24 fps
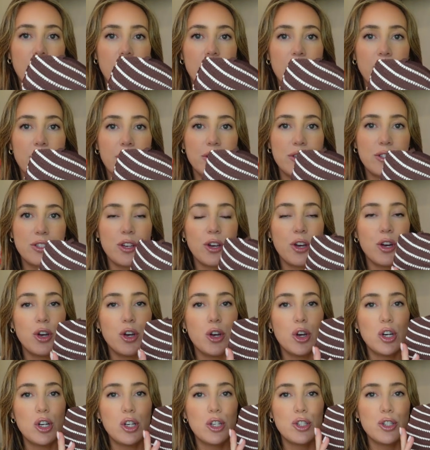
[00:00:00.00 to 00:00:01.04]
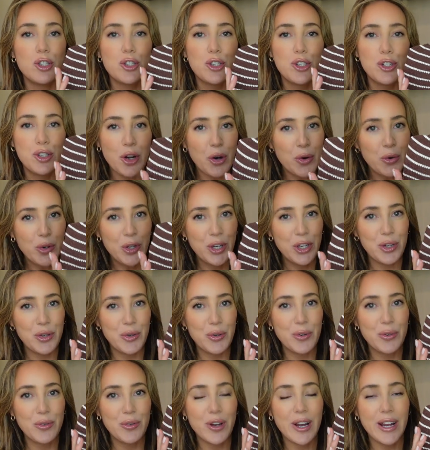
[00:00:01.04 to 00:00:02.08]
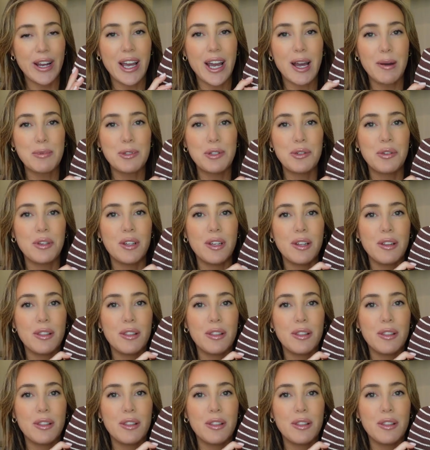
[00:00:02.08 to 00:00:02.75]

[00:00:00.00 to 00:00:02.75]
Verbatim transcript: It is so cute. I absolutely